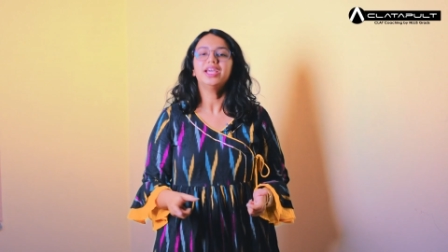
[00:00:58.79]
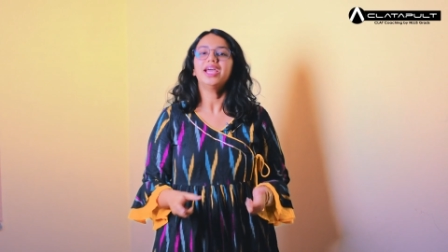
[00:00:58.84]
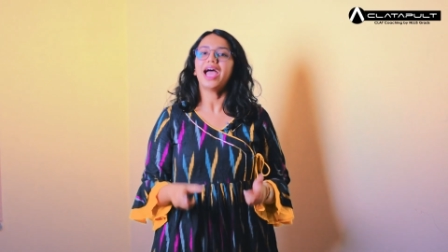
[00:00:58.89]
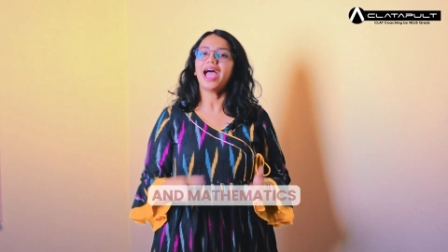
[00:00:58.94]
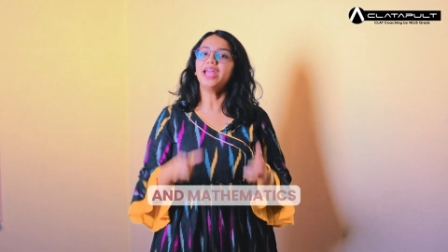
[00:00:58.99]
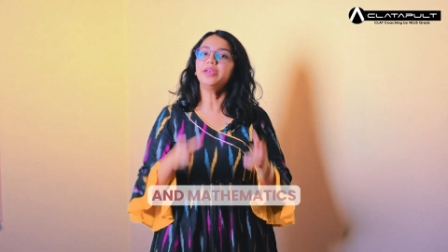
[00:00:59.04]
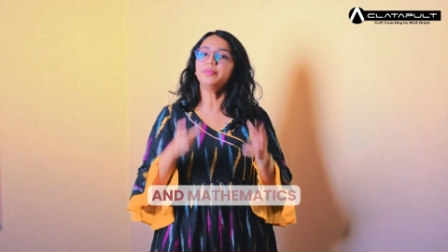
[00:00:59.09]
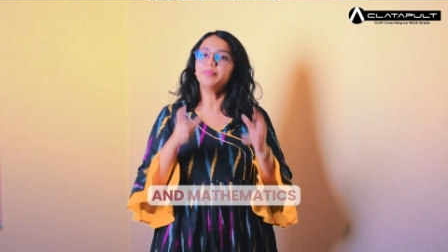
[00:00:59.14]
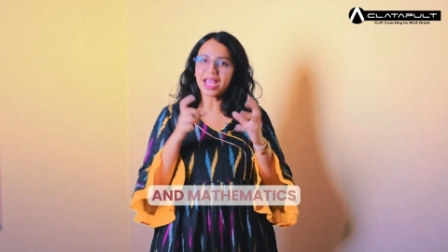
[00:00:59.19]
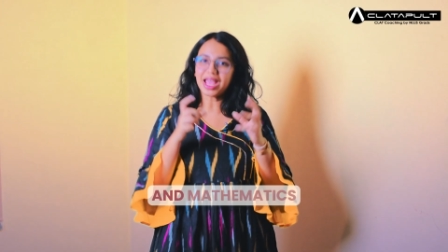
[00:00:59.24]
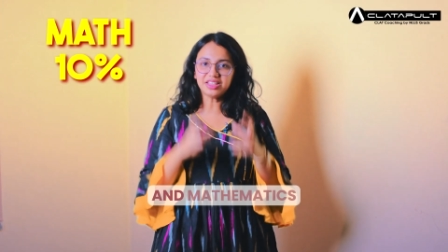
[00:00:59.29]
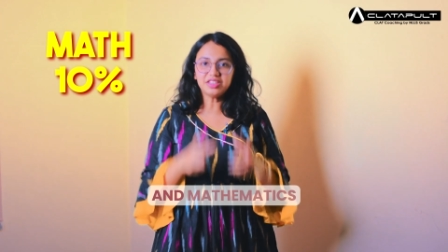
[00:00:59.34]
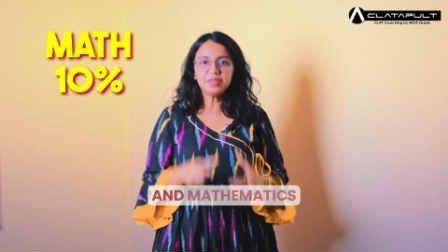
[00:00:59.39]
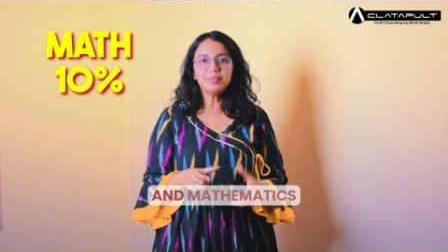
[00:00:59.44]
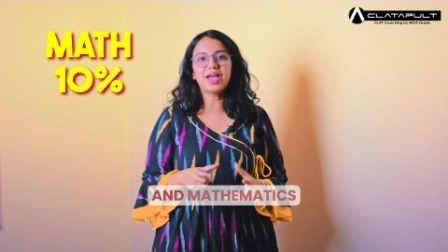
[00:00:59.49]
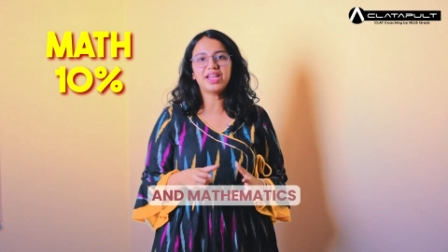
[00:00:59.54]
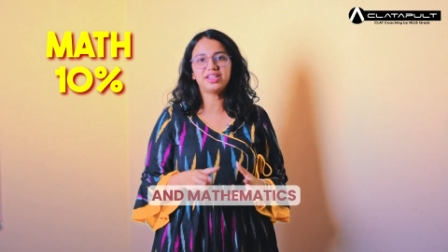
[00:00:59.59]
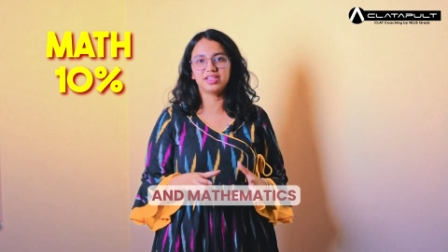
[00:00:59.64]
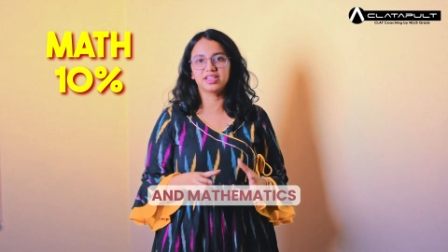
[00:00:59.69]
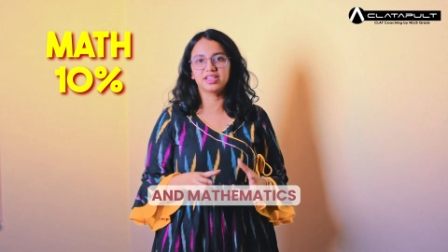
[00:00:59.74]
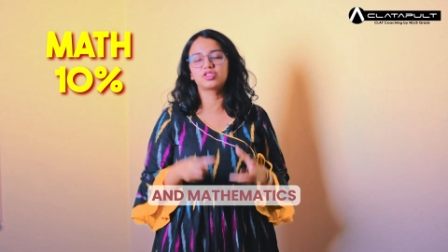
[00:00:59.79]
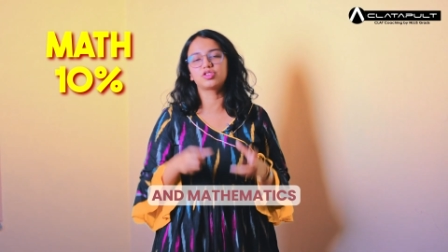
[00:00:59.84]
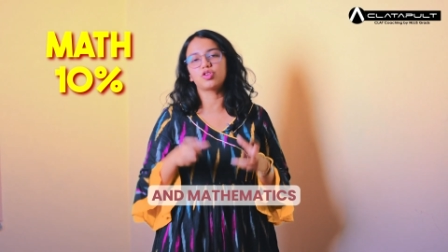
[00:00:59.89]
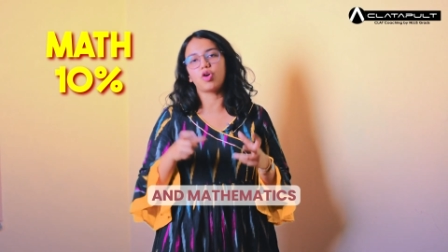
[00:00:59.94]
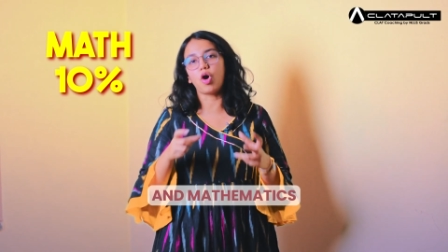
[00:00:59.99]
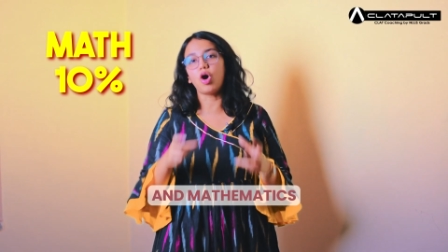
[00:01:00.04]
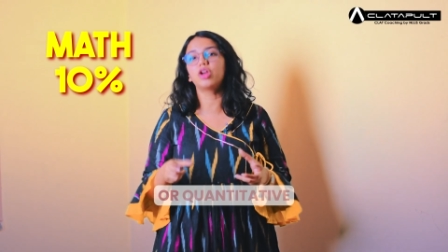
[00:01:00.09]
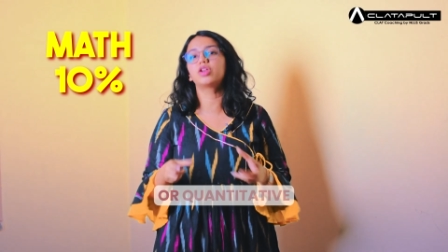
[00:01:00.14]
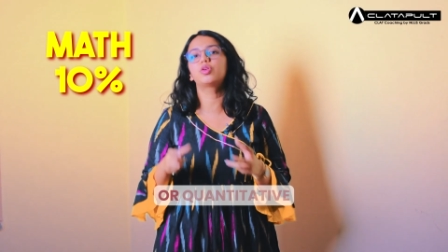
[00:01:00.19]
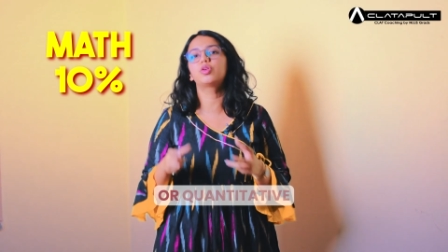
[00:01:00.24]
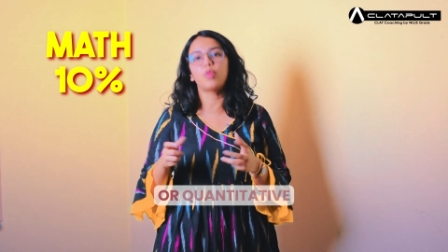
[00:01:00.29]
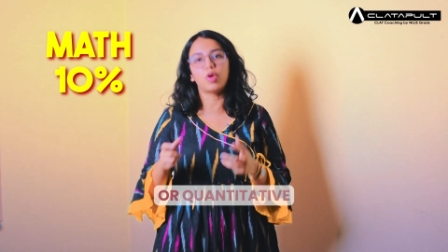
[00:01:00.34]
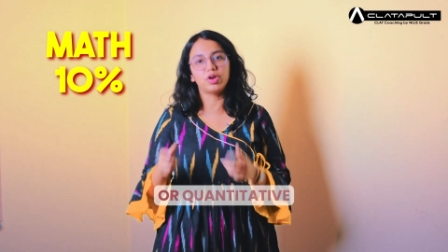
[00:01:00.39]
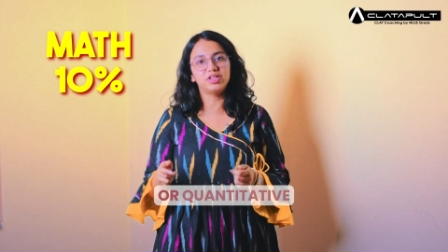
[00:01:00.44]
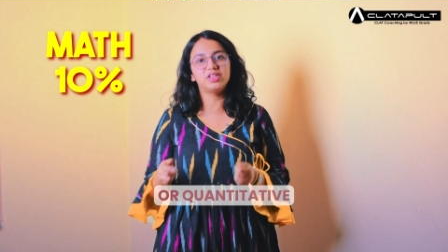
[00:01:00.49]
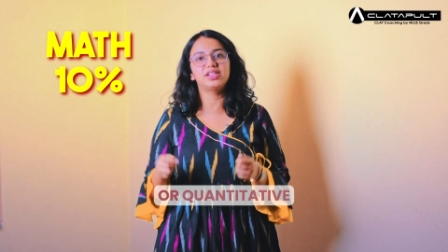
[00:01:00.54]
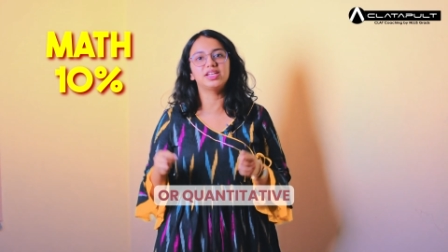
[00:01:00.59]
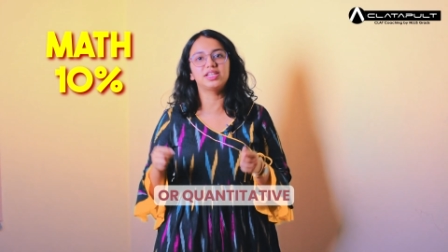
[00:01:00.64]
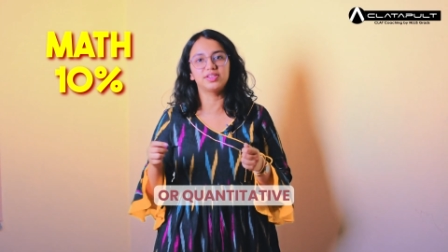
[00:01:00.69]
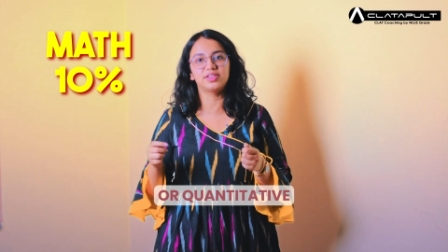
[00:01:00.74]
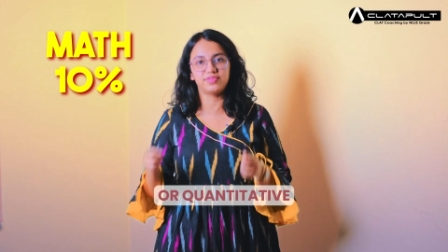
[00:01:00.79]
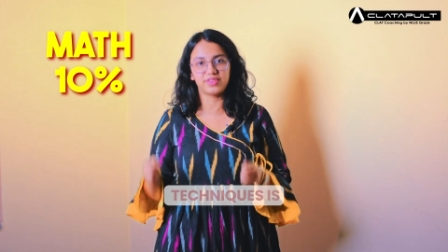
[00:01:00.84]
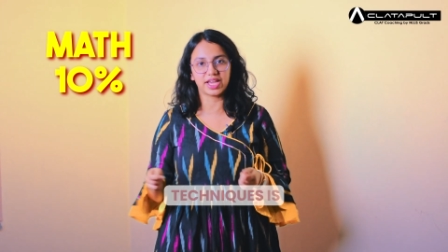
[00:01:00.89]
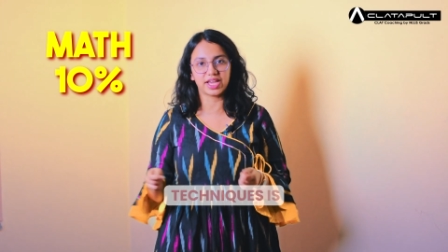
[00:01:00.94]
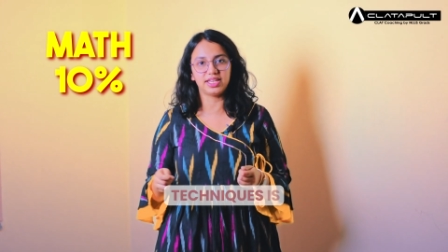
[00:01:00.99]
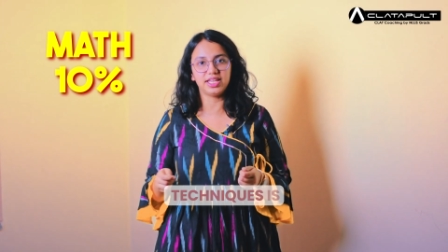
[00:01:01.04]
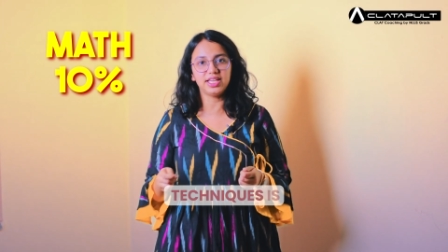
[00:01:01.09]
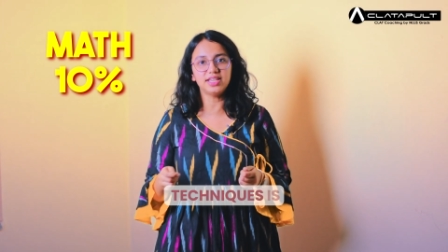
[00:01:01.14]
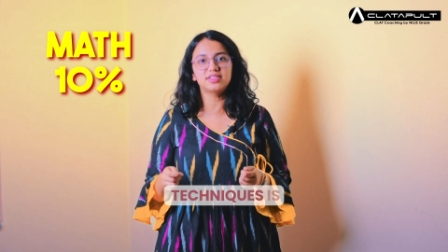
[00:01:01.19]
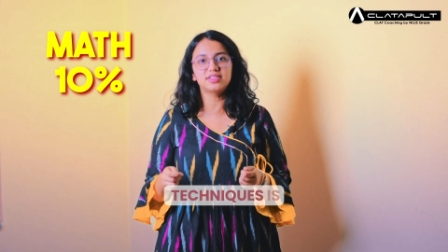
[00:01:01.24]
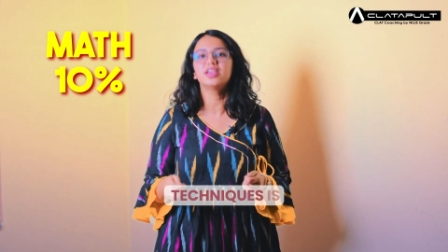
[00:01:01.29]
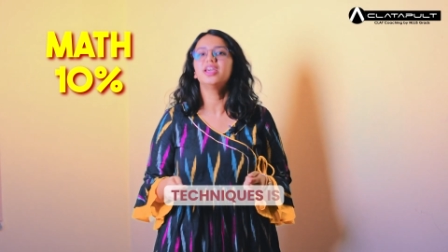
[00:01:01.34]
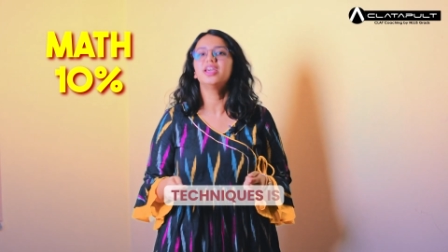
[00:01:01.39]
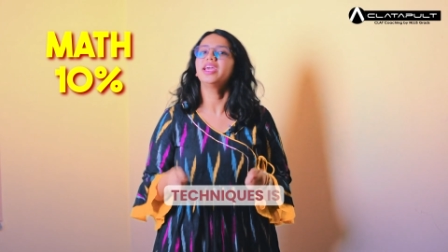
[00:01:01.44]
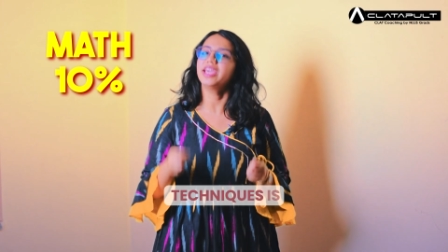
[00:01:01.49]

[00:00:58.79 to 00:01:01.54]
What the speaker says: And mathematics or quantitative techniques